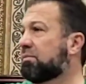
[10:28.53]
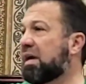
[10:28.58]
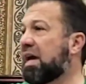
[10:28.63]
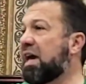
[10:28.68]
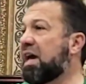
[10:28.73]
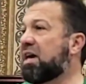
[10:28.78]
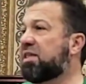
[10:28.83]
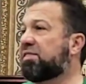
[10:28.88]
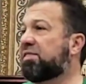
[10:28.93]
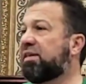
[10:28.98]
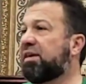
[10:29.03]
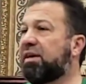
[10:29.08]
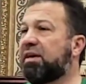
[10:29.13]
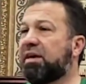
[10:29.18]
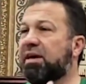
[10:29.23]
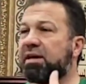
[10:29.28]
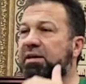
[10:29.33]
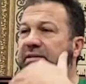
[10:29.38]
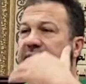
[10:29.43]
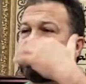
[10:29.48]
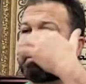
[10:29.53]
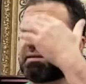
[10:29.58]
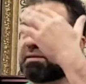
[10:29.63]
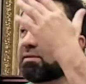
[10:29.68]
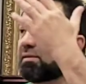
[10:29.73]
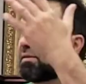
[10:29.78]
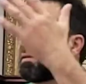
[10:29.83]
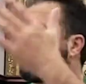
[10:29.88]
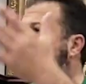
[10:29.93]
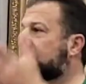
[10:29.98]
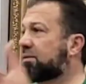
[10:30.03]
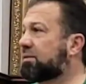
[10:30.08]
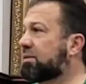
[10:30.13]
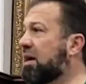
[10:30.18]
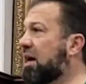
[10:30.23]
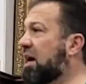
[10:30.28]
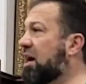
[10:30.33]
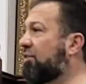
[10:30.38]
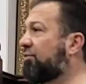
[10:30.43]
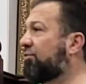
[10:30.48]
atheists,
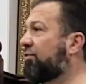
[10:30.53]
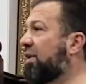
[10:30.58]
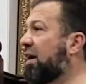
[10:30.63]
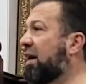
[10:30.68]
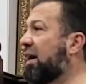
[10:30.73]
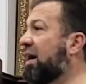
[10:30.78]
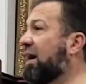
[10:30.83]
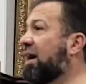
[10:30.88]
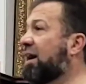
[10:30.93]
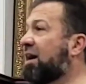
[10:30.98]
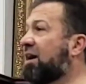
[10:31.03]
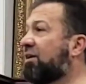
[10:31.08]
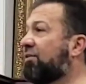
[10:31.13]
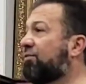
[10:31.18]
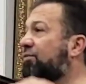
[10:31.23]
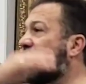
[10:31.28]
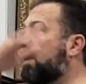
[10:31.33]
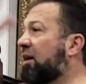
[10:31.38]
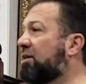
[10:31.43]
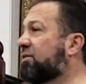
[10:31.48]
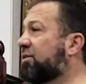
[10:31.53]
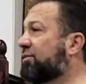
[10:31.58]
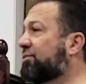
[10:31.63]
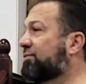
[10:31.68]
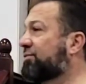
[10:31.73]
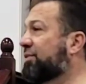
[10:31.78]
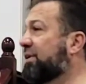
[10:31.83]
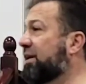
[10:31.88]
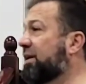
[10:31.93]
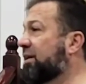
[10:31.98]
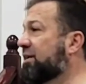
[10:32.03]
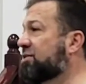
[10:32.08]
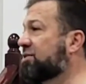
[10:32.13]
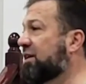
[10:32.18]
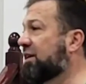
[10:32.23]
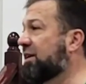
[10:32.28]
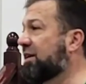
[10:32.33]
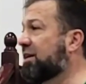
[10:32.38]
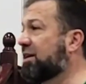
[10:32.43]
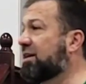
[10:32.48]
half-half, other
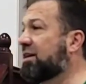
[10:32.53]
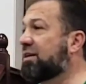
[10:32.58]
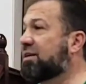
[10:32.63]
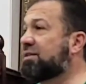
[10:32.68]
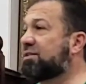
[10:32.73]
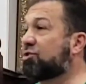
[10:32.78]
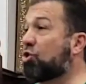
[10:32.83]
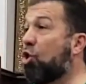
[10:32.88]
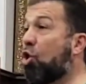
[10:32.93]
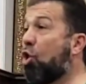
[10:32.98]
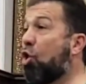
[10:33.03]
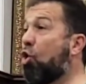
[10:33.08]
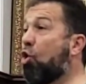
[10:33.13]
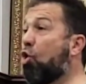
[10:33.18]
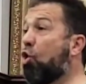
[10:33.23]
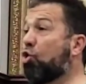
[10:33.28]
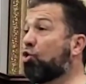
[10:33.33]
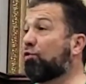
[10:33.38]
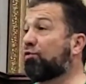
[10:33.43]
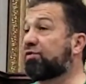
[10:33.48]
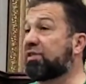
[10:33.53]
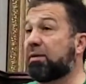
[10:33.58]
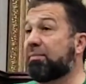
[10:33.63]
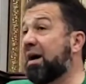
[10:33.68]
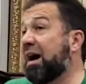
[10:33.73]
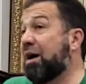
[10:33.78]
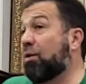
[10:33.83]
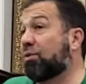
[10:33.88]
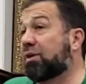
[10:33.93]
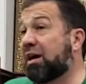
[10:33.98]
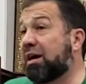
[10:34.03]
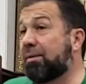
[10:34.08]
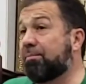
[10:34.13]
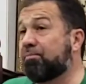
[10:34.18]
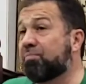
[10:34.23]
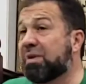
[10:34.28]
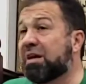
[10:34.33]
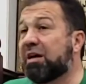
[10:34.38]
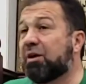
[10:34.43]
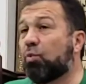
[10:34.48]
religions, all of them. How
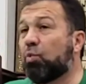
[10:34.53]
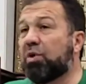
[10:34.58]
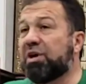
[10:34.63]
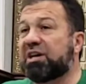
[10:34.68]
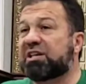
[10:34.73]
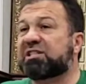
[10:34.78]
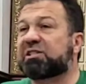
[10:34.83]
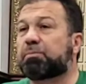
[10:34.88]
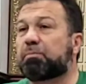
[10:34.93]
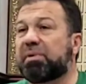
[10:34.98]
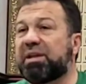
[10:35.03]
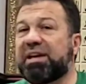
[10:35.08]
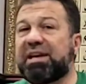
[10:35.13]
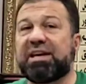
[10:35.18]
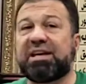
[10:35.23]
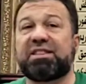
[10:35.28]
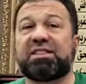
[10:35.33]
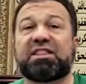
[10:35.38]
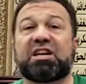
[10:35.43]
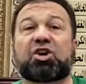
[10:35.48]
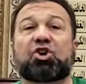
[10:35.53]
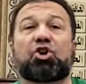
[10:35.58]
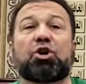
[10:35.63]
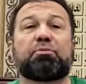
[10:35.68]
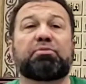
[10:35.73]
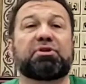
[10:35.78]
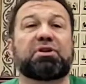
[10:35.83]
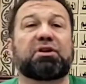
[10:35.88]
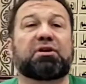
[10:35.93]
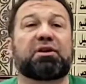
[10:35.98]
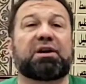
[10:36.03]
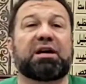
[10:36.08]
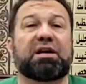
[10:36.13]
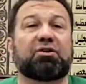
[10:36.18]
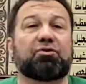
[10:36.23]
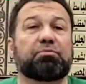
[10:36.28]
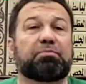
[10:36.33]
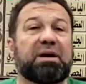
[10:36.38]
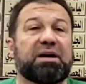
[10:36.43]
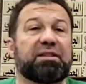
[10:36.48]
come? We explained the common
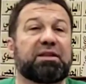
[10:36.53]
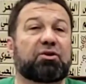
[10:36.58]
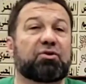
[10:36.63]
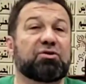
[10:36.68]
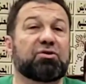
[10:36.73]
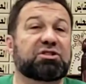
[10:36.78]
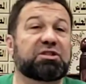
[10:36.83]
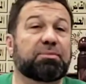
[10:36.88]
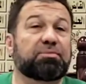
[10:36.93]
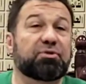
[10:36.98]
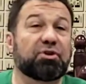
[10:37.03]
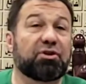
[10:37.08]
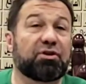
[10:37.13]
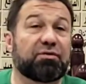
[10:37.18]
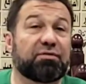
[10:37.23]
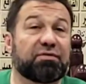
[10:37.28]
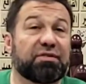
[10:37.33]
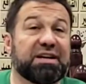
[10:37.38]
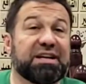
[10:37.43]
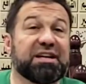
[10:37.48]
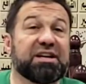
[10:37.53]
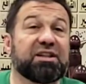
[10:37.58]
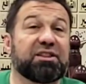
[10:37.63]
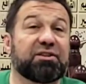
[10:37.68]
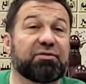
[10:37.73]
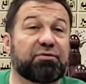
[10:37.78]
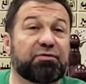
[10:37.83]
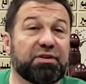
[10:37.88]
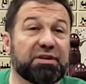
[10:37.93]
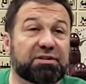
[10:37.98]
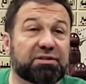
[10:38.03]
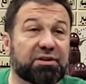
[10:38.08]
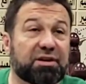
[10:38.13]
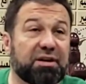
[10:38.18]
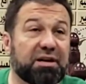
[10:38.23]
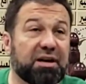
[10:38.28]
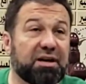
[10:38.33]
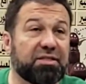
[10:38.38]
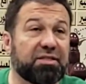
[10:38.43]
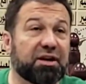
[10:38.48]
ground by the concept of the
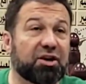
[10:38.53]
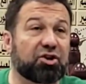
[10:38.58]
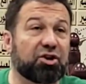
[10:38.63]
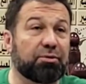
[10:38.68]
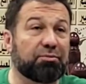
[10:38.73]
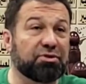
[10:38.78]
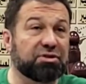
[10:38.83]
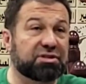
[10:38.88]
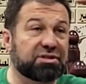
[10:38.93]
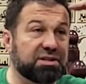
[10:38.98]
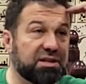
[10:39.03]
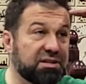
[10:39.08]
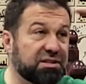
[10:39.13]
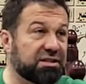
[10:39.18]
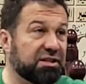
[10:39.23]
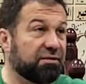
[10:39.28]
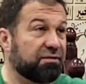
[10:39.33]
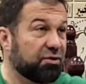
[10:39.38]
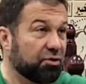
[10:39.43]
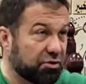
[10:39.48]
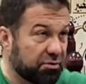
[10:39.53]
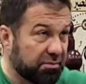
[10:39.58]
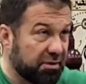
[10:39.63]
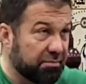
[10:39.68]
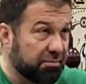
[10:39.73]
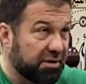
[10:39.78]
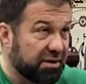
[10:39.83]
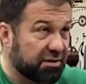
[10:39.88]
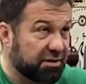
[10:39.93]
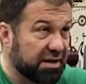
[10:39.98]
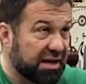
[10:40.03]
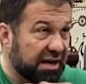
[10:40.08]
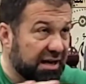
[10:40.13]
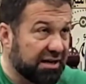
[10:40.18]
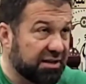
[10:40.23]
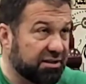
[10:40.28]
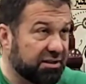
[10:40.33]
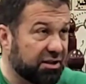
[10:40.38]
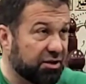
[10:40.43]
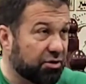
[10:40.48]
fitra and the common sense. If you remember the
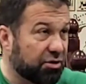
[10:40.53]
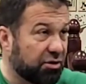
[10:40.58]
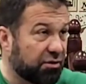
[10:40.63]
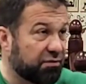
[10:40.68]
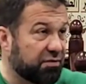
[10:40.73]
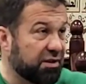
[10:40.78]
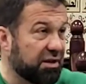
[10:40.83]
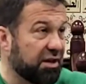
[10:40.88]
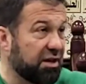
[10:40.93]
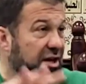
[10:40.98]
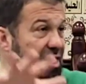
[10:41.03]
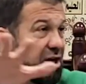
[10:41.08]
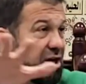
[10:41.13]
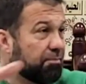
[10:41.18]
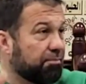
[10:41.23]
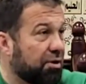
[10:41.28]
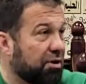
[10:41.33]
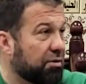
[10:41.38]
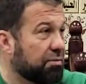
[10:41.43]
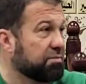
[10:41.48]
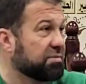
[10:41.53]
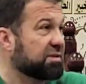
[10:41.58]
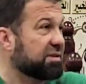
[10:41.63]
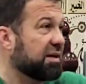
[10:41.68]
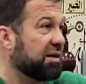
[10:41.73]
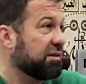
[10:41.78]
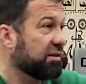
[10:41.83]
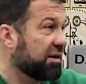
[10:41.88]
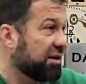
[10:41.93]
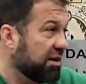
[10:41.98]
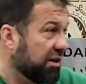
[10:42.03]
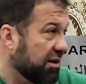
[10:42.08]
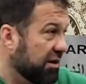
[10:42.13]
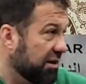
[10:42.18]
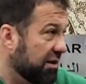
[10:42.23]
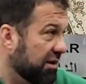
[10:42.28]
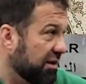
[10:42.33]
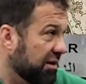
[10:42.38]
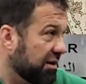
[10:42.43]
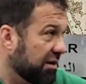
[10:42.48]
idea of the bombs and
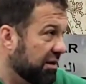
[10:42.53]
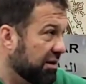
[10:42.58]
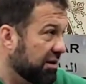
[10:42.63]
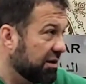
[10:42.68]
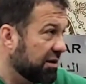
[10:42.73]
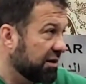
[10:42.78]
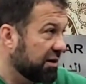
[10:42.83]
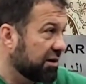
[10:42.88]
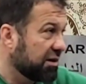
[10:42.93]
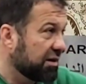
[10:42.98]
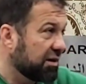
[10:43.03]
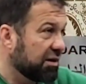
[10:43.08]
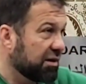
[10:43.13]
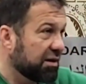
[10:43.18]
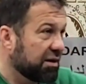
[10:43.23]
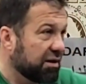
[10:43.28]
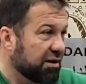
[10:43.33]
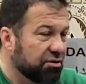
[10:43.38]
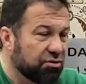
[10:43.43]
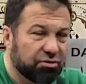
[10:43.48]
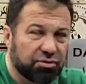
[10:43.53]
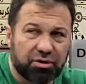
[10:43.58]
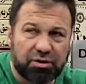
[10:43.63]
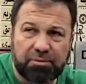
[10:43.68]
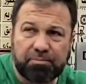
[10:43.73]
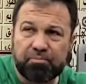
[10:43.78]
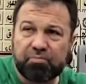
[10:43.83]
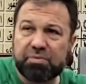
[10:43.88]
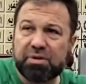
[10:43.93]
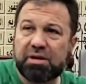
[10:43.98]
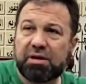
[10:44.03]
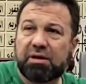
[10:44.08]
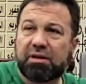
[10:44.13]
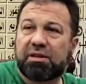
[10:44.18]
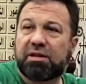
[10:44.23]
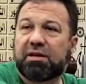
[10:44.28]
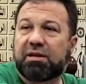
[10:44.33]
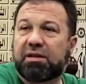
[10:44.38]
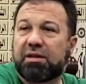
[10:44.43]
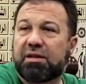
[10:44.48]
the, you know,
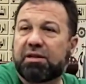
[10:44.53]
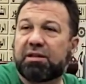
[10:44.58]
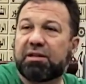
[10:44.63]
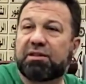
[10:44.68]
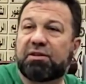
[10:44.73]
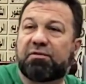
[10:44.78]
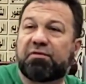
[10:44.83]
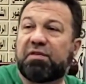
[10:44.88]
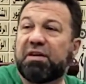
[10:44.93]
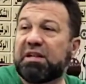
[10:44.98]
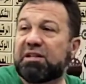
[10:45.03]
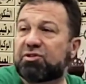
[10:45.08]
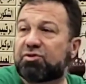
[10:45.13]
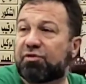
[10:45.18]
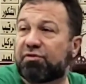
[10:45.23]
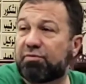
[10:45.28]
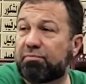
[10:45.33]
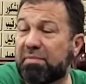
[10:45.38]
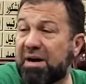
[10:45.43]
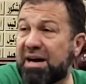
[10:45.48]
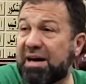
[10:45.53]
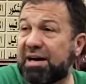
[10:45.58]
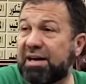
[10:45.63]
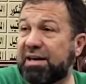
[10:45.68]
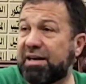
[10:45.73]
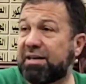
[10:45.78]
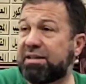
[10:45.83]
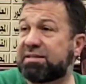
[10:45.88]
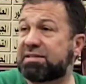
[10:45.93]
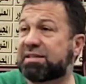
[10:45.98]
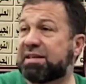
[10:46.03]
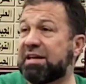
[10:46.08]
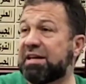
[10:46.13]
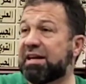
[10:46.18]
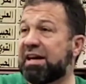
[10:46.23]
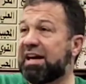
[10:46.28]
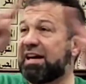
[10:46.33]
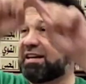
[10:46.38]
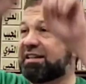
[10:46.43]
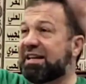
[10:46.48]
the fields of mines
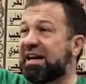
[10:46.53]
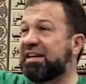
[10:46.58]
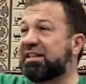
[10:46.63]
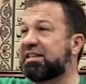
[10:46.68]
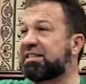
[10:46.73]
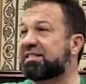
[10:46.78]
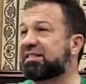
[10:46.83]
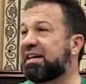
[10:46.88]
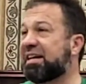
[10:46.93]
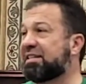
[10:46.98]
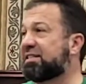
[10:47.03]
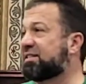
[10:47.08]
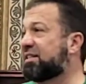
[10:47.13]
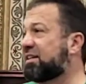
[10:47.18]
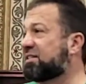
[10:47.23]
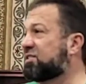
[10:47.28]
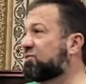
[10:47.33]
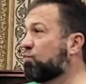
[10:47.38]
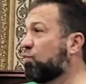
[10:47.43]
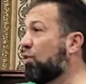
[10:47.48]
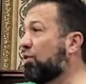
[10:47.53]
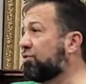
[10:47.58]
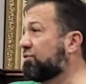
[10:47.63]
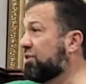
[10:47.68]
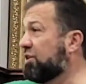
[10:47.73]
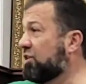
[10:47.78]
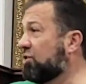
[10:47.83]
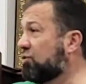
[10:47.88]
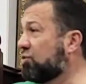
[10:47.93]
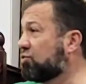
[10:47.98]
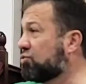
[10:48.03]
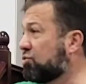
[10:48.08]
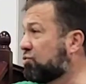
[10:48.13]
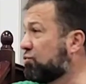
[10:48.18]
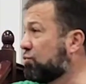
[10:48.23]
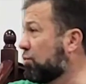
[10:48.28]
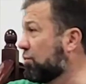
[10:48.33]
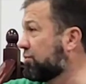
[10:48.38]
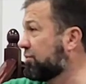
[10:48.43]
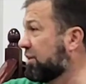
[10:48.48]
and any signs that's warning you to
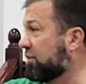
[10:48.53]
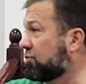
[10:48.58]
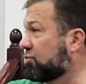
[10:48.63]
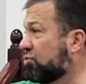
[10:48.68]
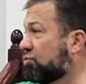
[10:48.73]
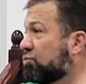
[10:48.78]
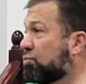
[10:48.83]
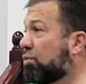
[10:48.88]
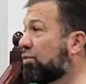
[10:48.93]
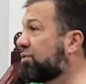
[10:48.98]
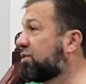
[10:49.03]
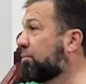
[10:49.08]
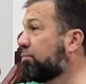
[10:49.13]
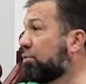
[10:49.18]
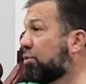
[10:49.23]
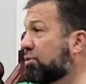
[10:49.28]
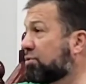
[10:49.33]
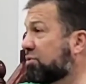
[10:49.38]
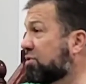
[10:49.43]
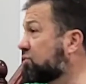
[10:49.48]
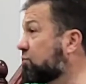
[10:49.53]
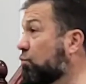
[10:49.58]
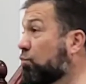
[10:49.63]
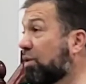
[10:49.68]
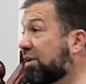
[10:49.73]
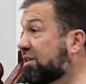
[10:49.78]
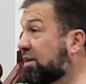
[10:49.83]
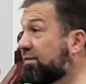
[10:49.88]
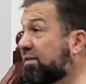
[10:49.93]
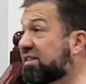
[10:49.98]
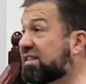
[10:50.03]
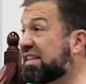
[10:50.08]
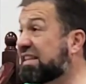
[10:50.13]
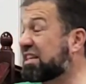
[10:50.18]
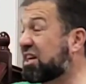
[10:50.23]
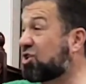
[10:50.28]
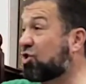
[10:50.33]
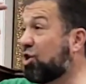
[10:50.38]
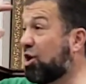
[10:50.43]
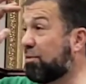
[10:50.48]
do or not to do, or the borders or whatever, that
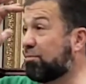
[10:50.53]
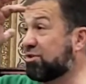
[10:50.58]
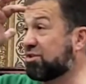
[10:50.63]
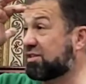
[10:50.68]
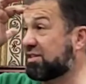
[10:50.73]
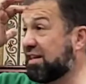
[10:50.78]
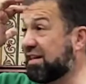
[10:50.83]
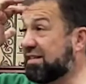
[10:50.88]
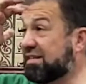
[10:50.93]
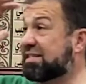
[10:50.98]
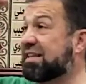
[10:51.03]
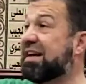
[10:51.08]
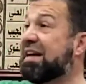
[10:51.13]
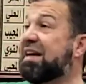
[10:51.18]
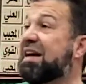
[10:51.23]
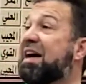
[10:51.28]
the common sense.